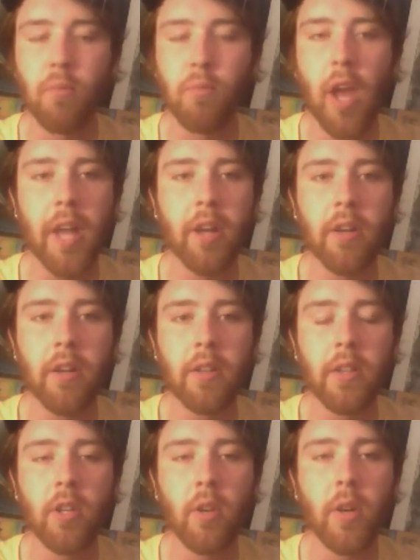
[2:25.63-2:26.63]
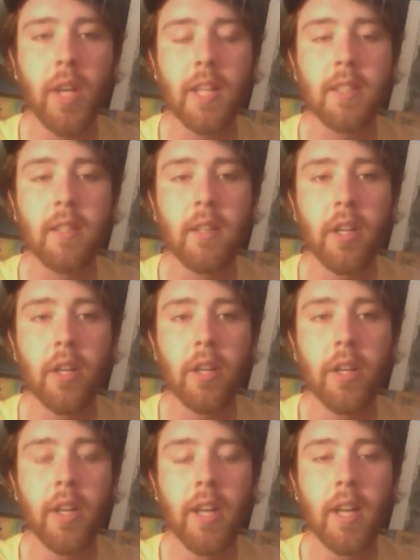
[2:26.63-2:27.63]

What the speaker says: brighter, it gets clearer,